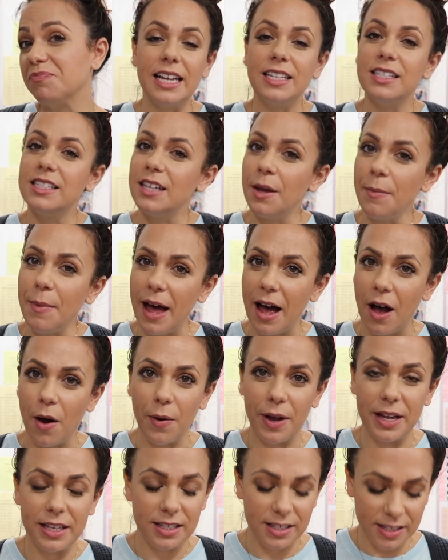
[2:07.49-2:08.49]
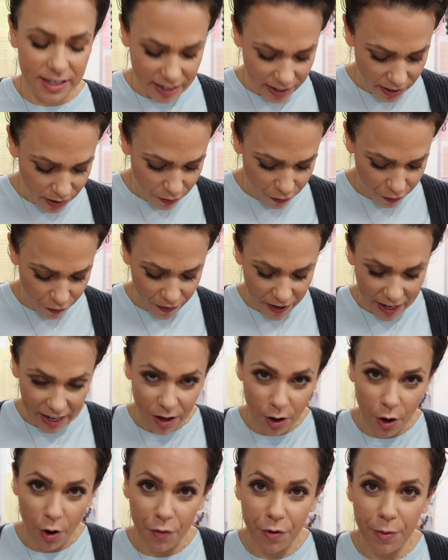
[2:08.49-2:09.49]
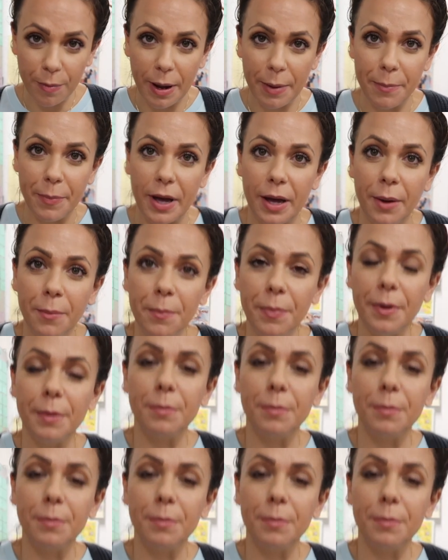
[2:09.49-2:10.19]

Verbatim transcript: And somehow it still fit over my bump.